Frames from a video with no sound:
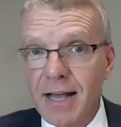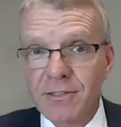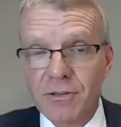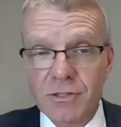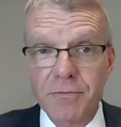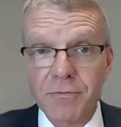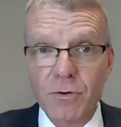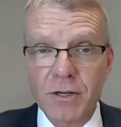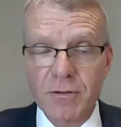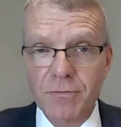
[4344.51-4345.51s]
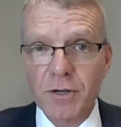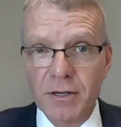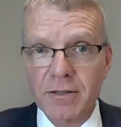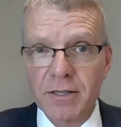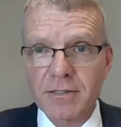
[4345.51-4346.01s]
So four
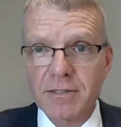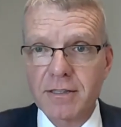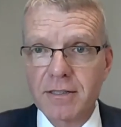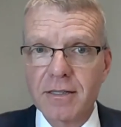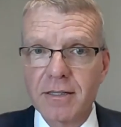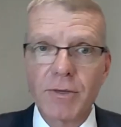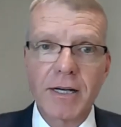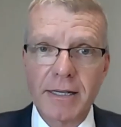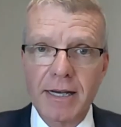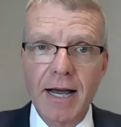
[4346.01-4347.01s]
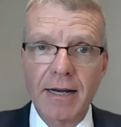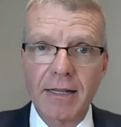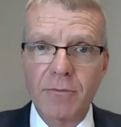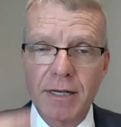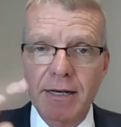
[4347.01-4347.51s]
key things. We need
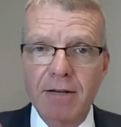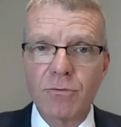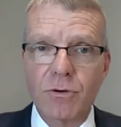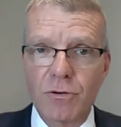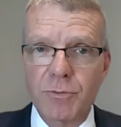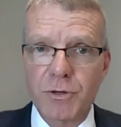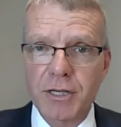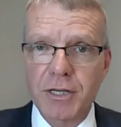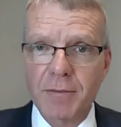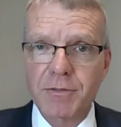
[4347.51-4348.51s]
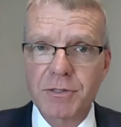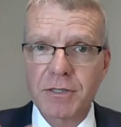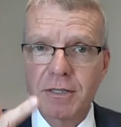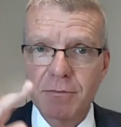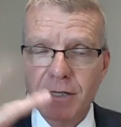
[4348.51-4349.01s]
gnarly, we need annual contribution caps,
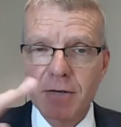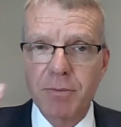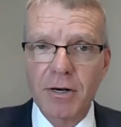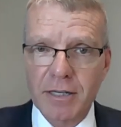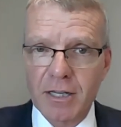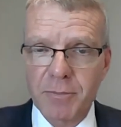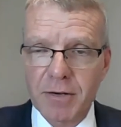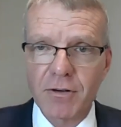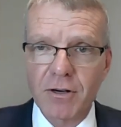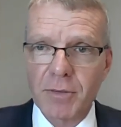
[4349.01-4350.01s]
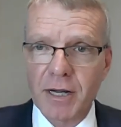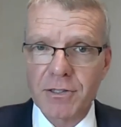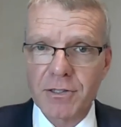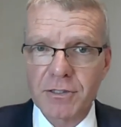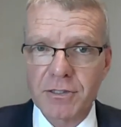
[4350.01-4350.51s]
we need binding death benefit
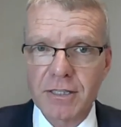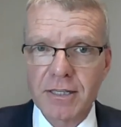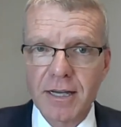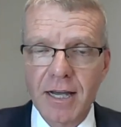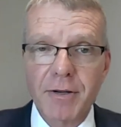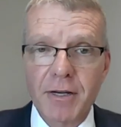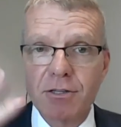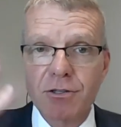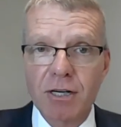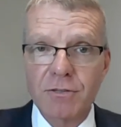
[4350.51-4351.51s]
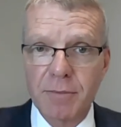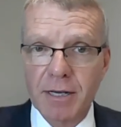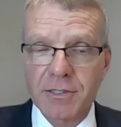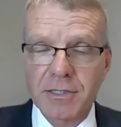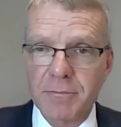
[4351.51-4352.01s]
nominations, we need the transfer
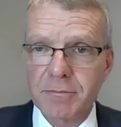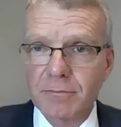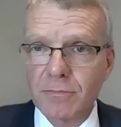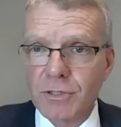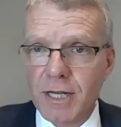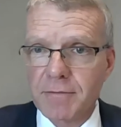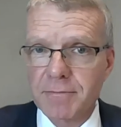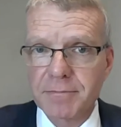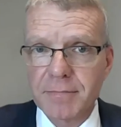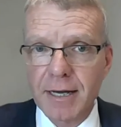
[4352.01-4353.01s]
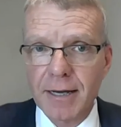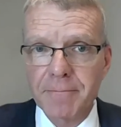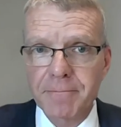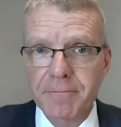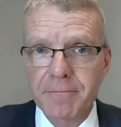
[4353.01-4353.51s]
balance cap looked at,
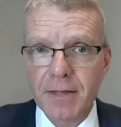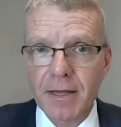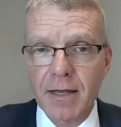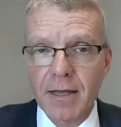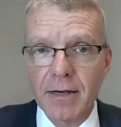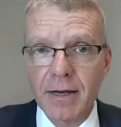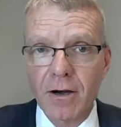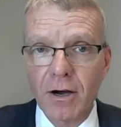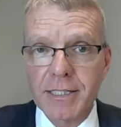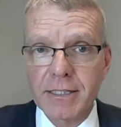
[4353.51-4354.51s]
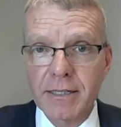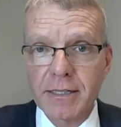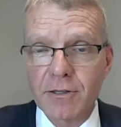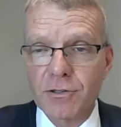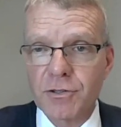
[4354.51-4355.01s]
and ideally in
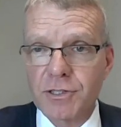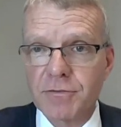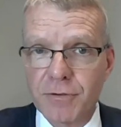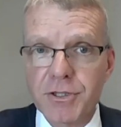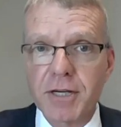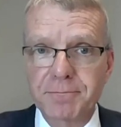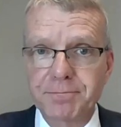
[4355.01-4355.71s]
the not too distant future.